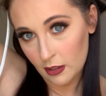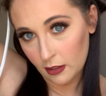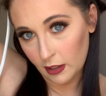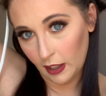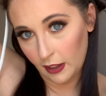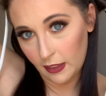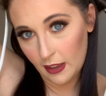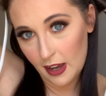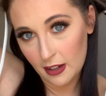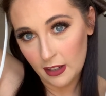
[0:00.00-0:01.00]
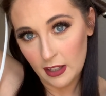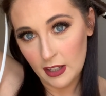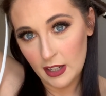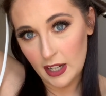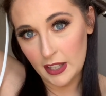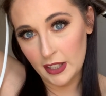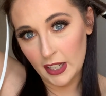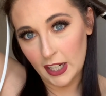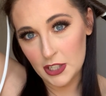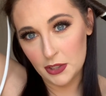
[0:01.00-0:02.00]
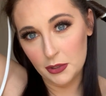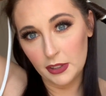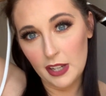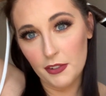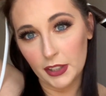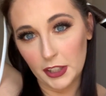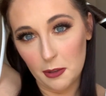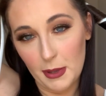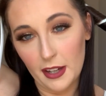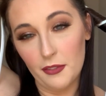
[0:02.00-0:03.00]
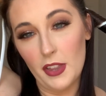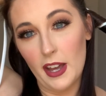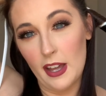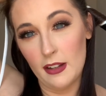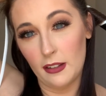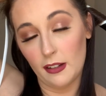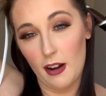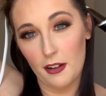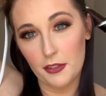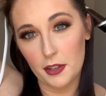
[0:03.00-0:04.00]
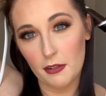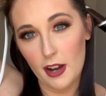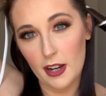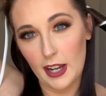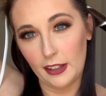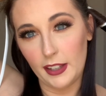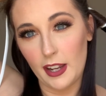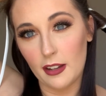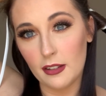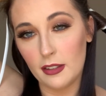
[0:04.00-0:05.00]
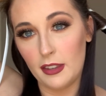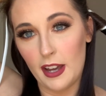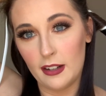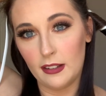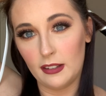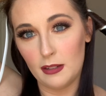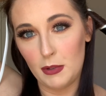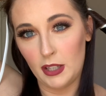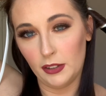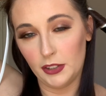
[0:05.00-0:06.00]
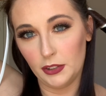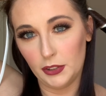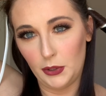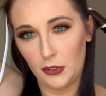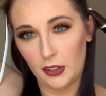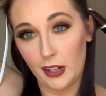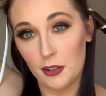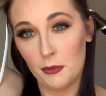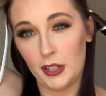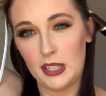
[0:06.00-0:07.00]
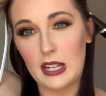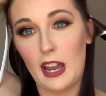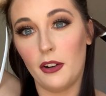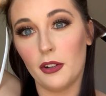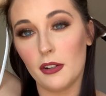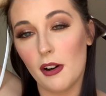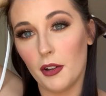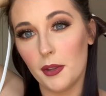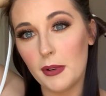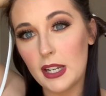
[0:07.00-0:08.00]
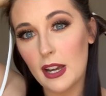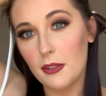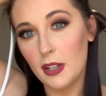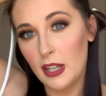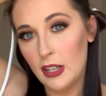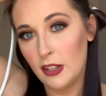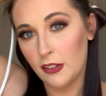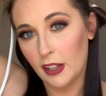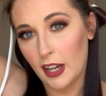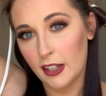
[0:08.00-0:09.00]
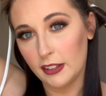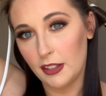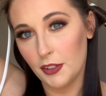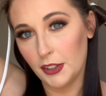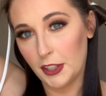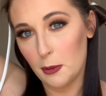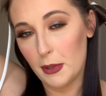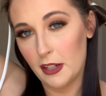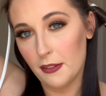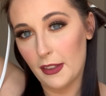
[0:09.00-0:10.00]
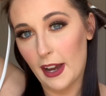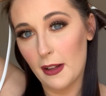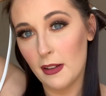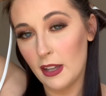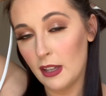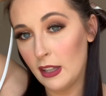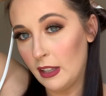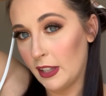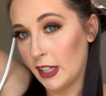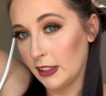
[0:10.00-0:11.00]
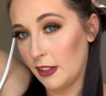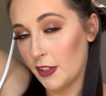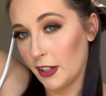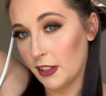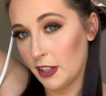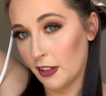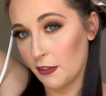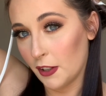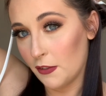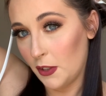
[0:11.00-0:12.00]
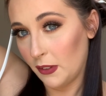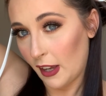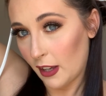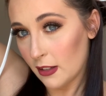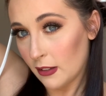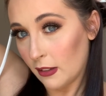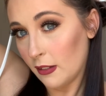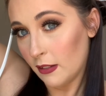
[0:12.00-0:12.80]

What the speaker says: Like that. And then I do leave a little bit of the ends off the rod. I like the ends to be a little looser. I don't want to tight curl all the way down, so I kind of leave a little bit of that. Then I leave it on here for a few seconds